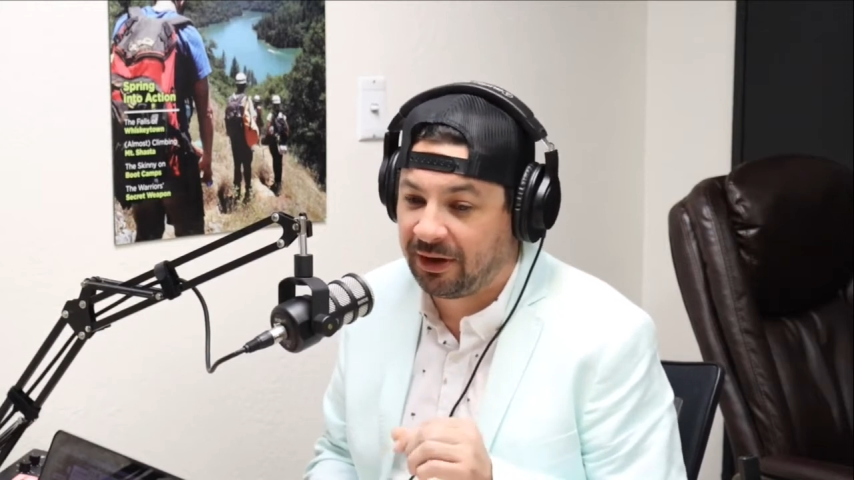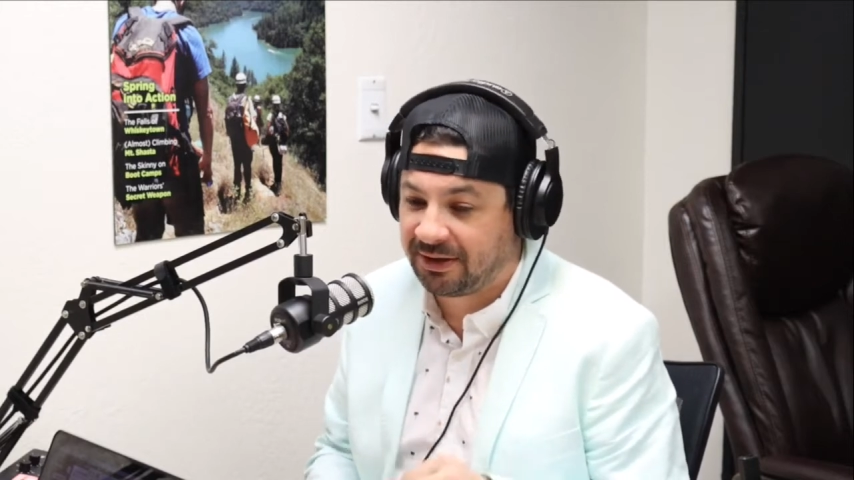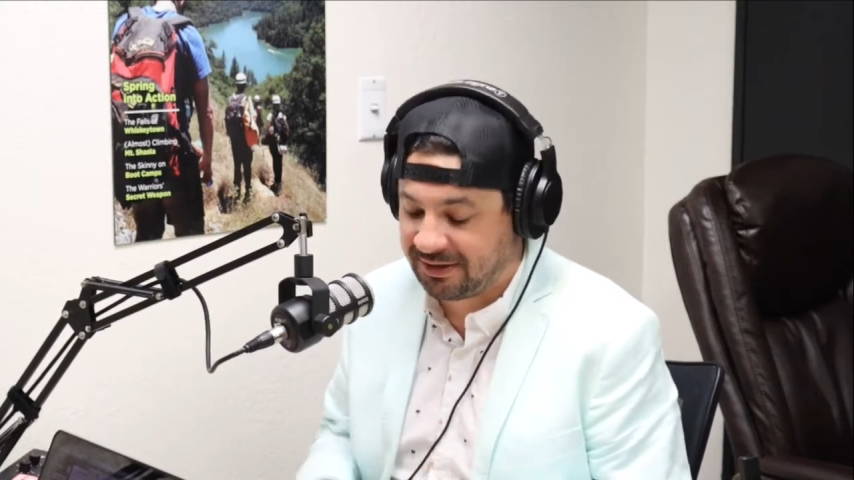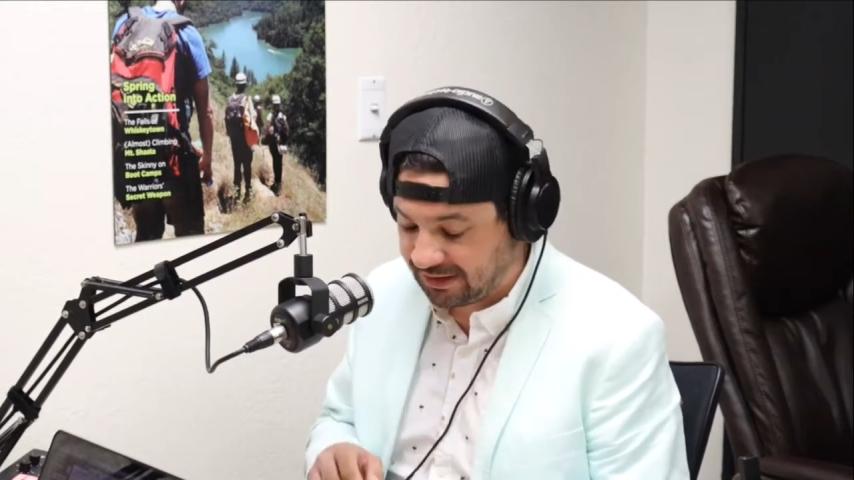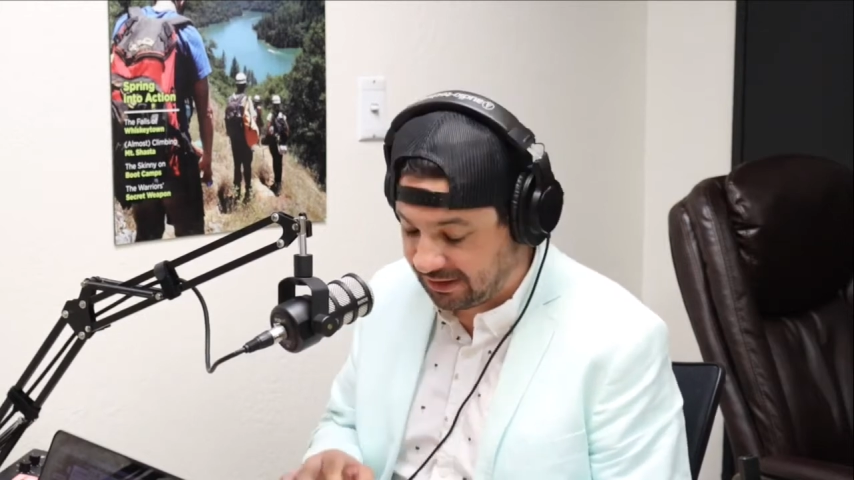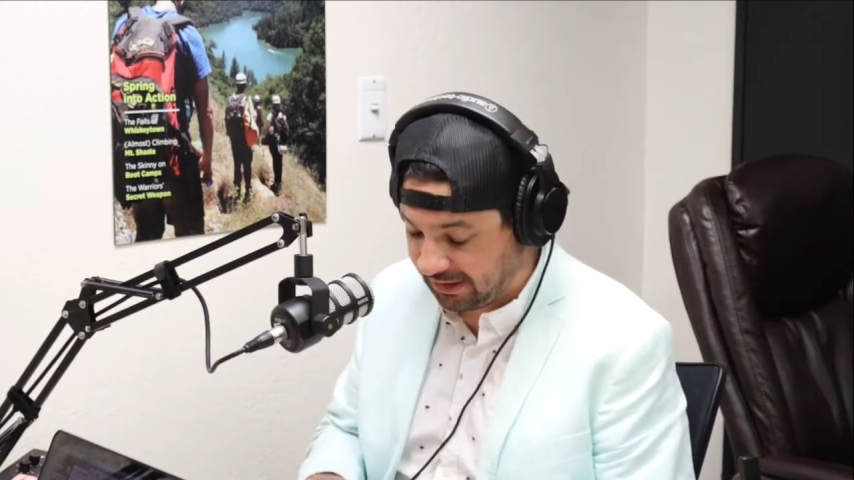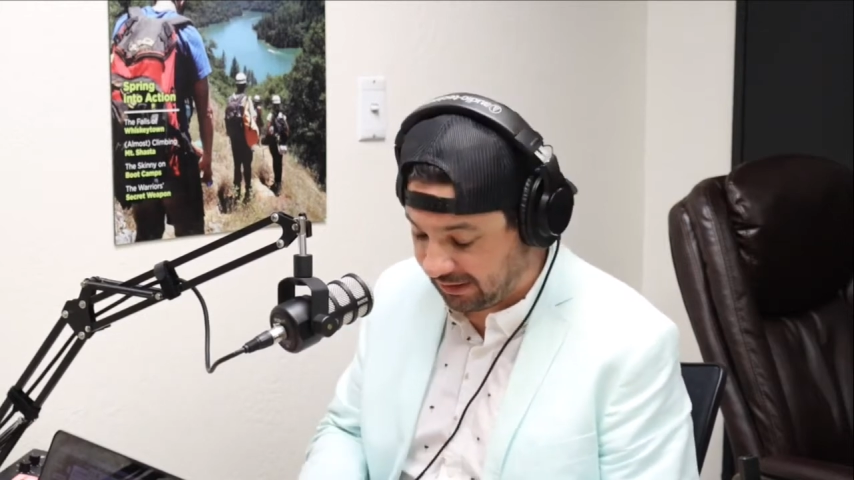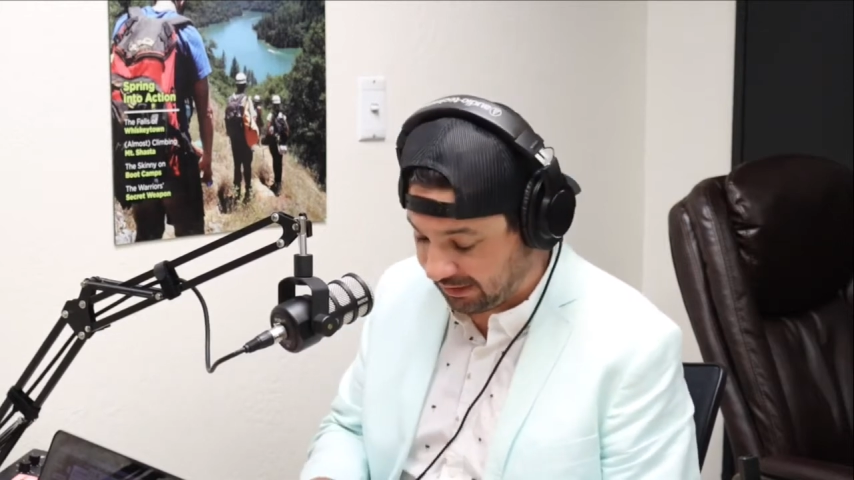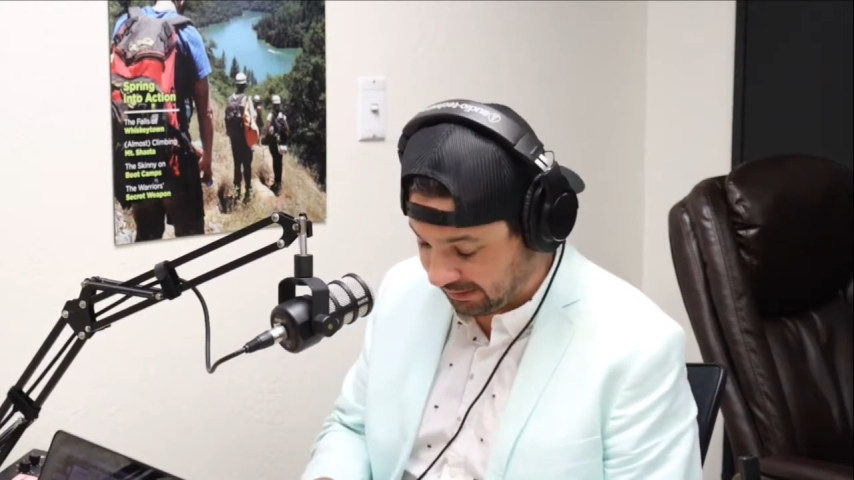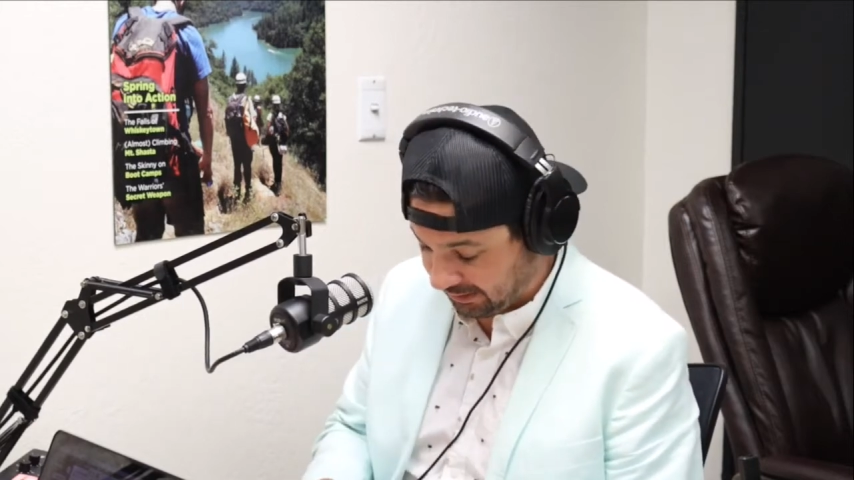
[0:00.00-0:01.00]
is
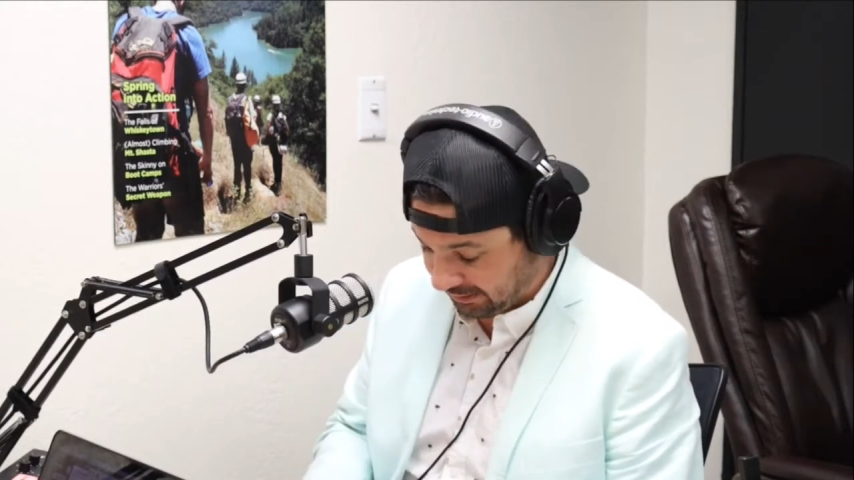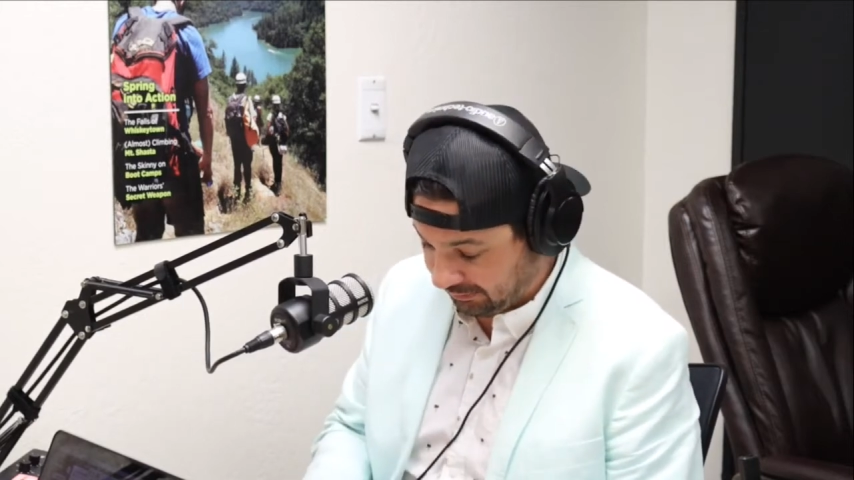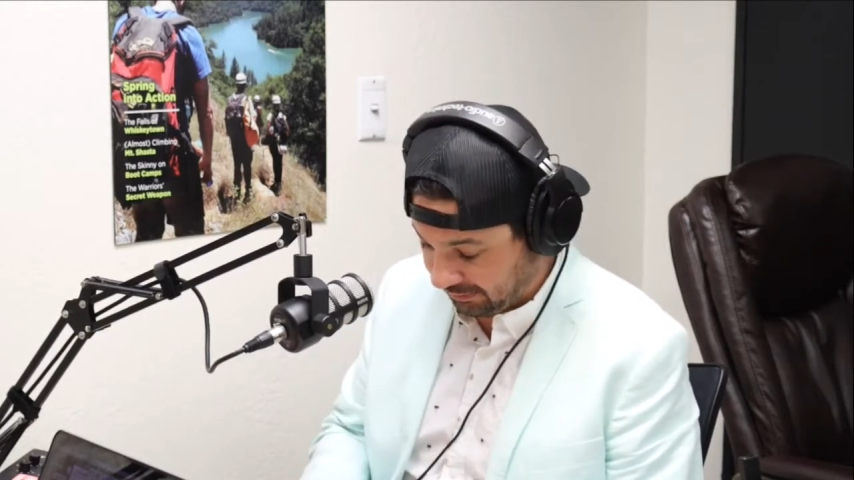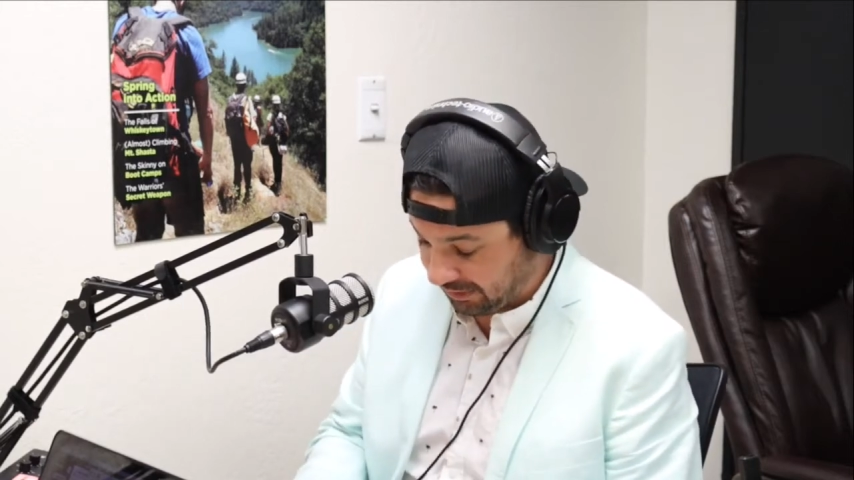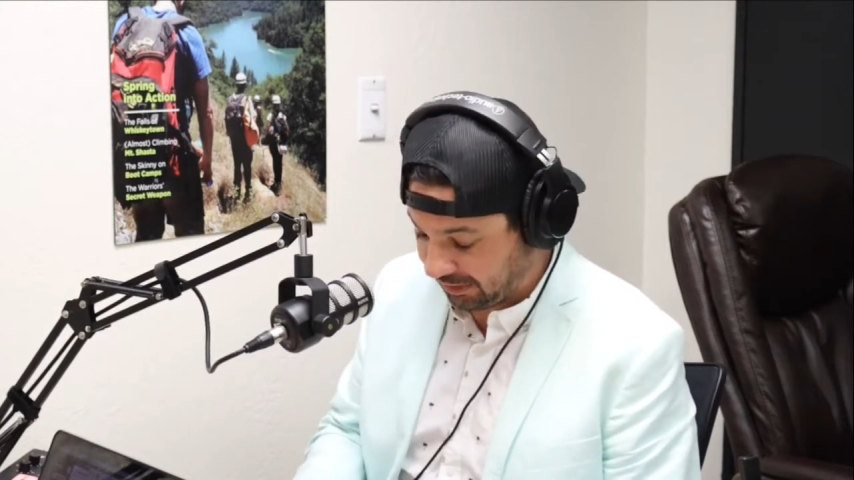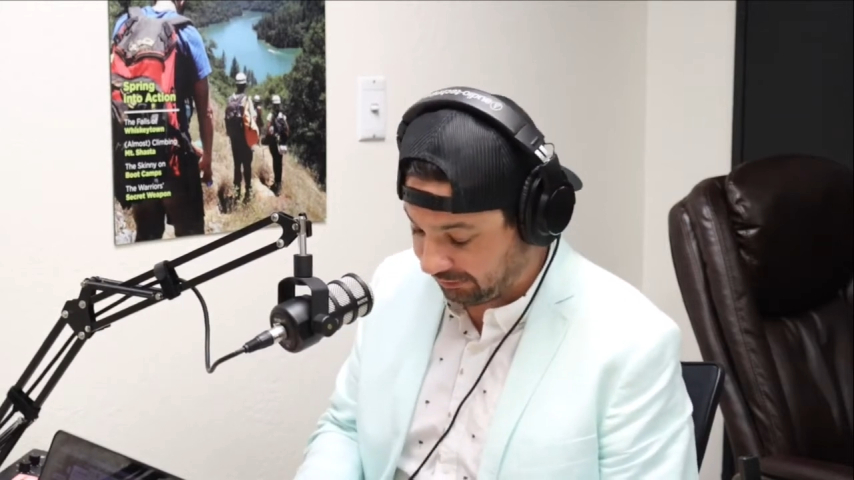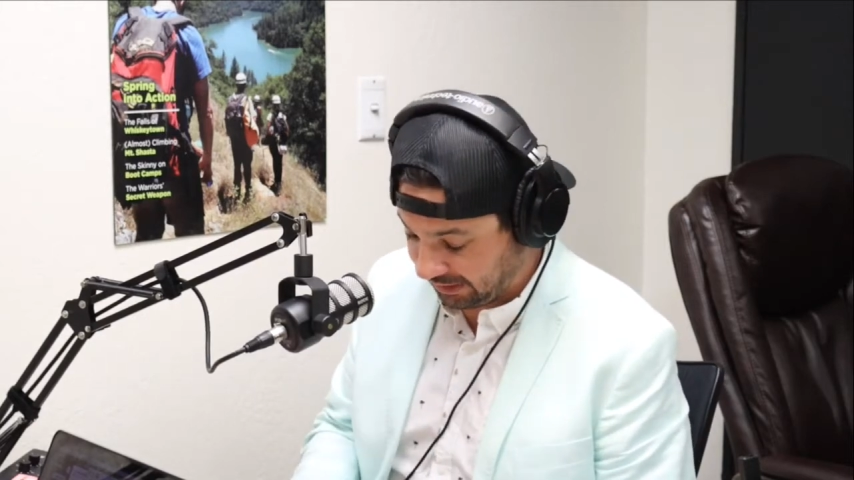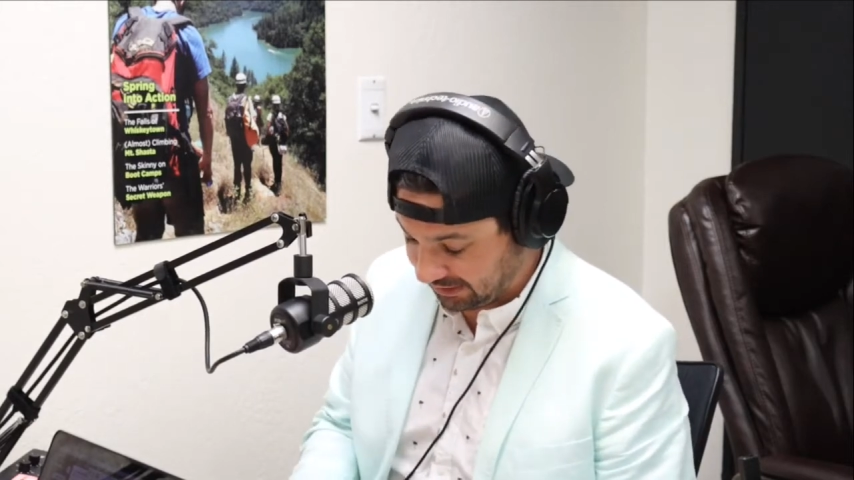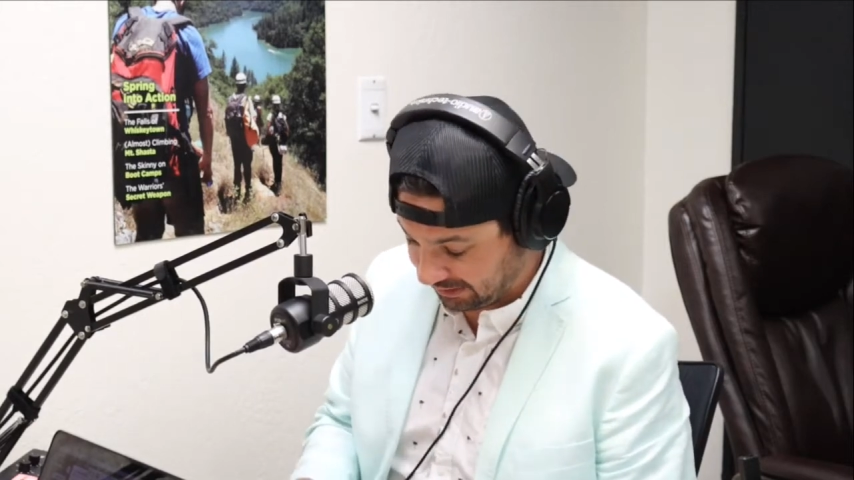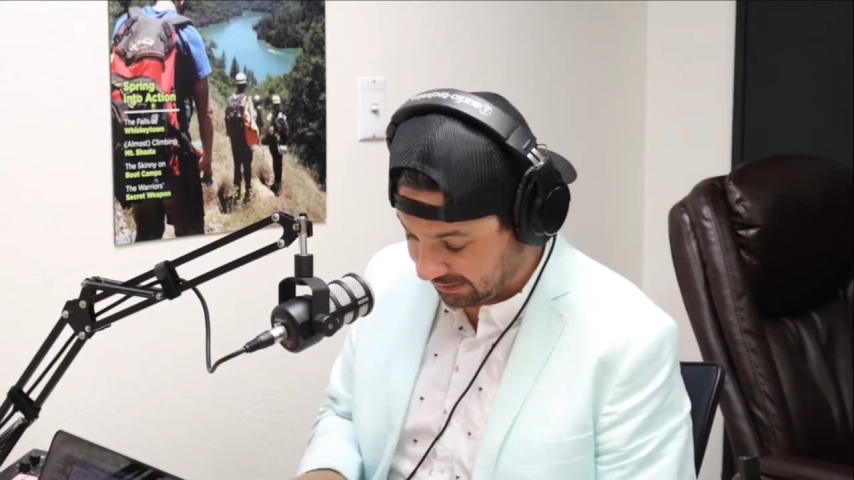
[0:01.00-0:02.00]
what did I
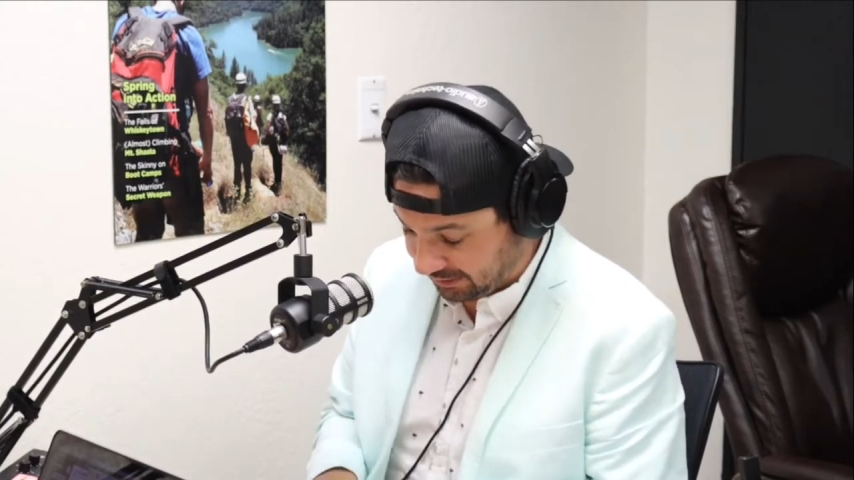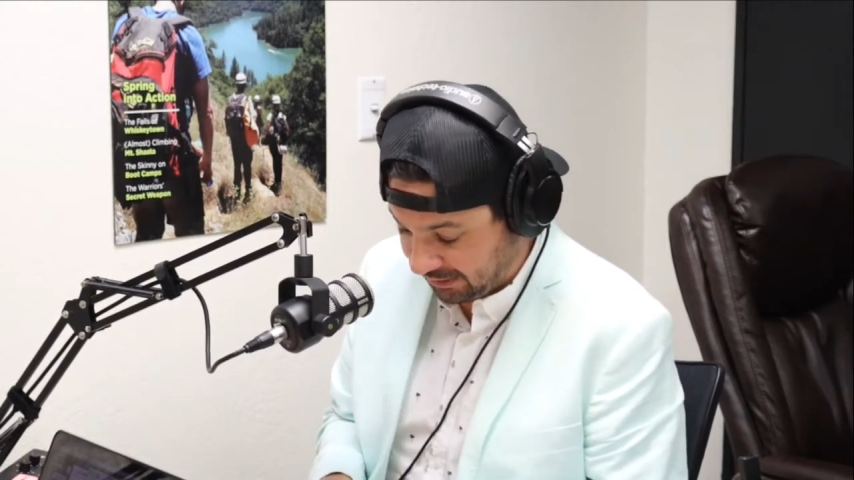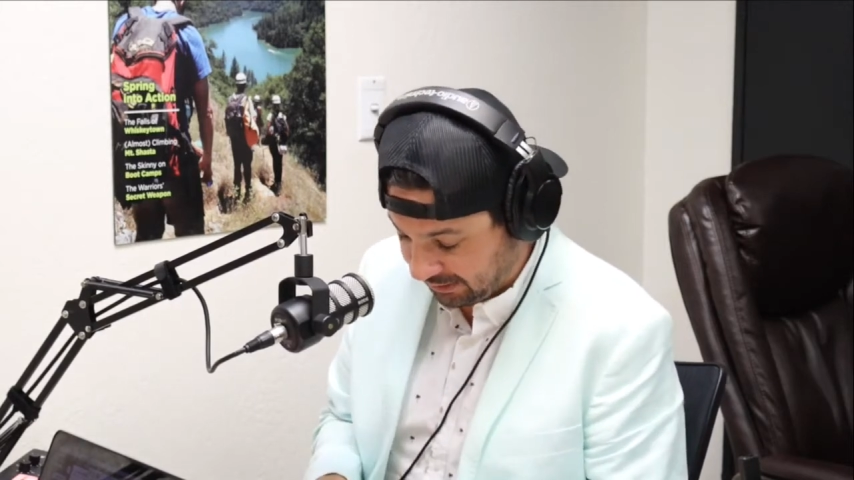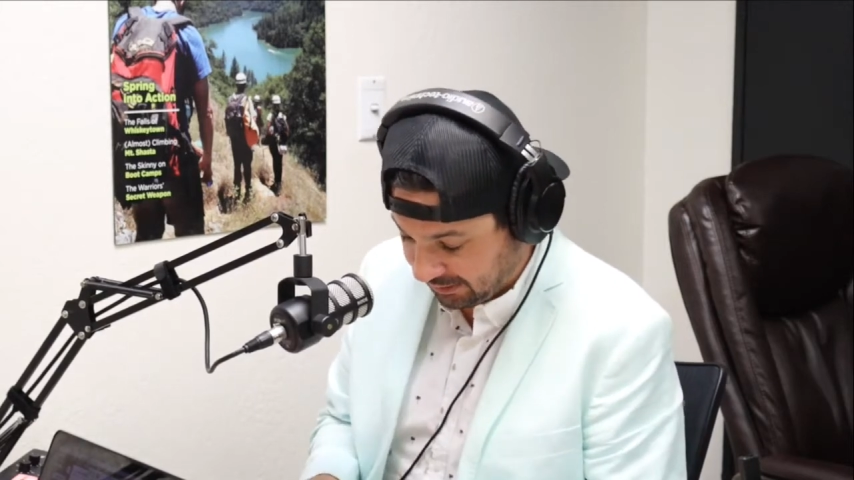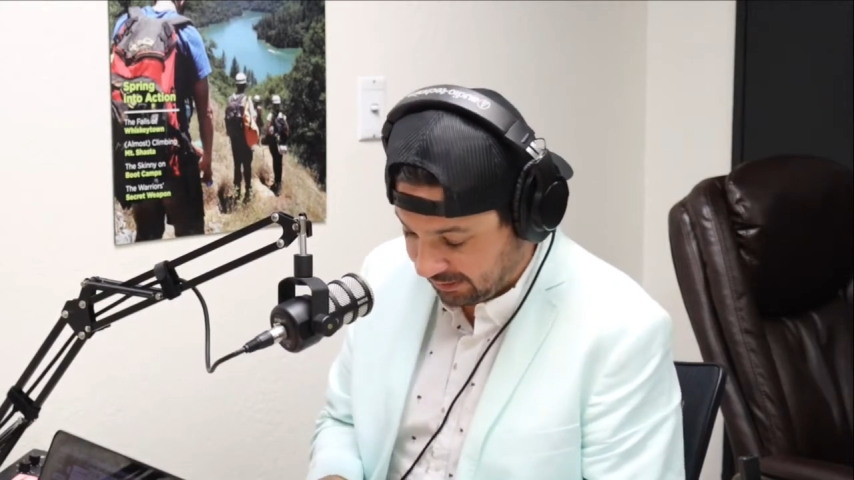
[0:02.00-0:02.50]
write down?